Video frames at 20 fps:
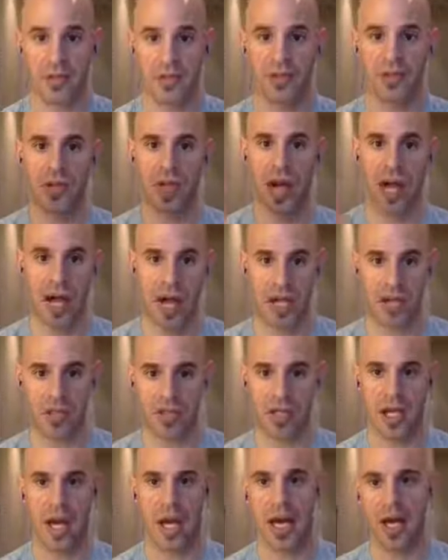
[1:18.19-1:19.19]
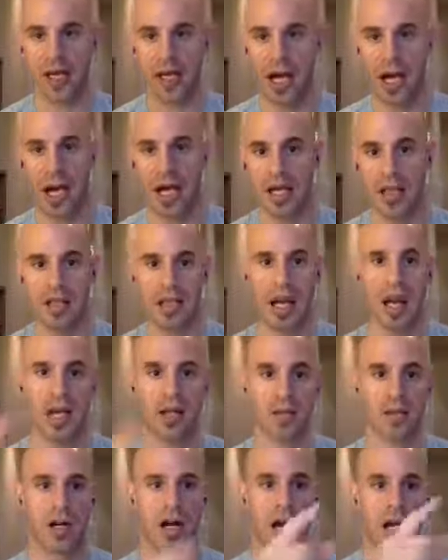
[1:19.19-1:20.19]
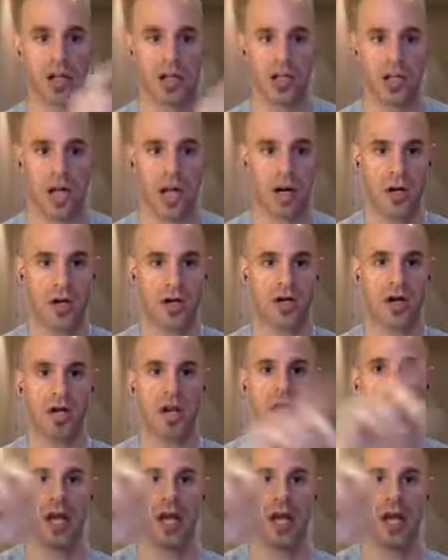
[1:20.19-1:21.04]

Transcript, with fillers: use the hashtag I tagged or I shared,